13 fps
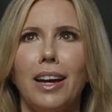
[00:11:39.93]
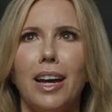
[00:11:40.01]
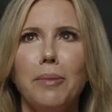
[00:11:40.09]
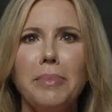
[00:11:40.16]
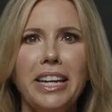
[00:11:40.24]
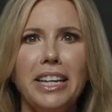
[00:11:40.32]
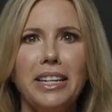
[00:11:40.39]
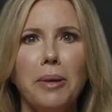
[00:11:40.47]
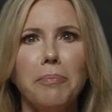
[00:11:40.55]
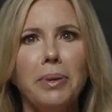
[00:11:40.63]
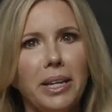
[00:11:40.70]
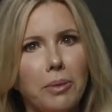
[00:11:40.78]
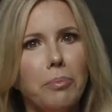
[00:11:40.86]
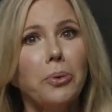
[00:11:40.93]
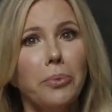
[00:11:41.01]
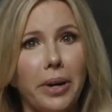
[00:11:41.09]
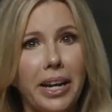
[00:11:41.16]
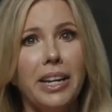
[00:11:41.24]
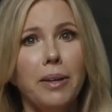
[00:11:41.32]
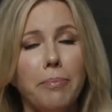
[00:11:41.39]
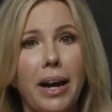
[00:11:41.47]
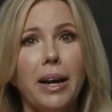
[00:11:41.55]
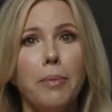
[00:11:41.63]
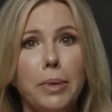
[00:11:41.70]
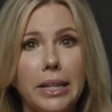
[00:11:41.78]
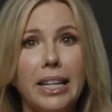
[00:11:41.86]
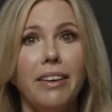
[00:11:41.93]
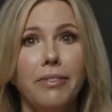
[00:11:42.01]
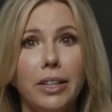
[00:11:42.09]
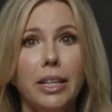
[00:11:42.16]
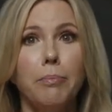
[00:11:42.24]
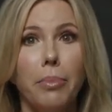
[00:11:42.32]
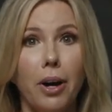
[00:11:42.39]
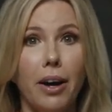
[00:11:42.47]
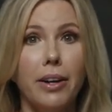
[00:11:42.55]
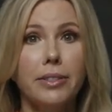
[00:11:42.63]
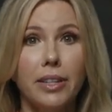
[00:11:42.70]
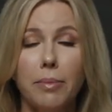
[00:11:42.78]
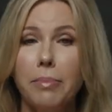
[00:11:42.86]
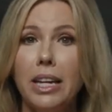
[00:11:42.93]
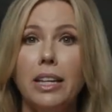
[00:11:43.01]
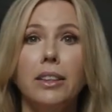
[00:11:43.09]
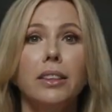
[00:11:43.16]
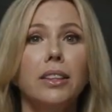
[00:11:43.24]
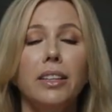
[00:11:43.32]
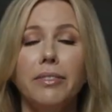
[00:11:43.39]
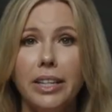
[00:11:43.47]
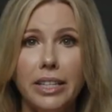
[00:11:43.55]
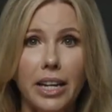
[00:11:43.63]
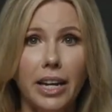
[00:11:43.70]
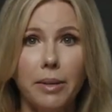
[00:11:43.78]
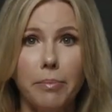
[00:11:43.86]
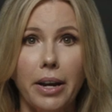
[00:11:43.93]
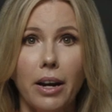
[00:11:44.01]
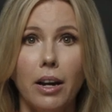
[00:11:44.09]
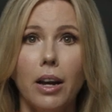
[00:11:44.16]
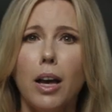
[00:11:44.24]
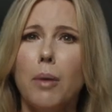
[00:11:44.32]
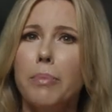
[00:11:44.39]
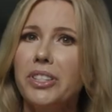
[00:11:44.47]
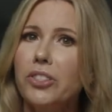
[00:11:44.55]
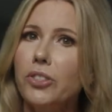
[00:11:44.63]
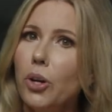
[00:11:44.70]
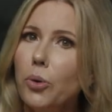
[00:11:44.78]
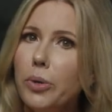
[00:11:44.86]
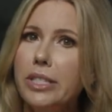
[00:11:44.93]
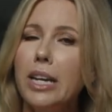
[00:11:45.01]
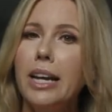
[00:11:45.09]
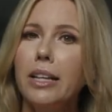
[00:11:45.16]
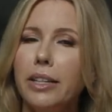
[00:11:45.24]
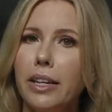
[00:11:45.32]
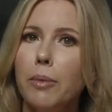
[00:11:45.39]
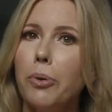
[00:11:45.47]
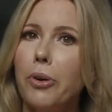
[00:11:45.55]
I mean, being berated by a malevolent boss can be a living nightmare, but so is nailing a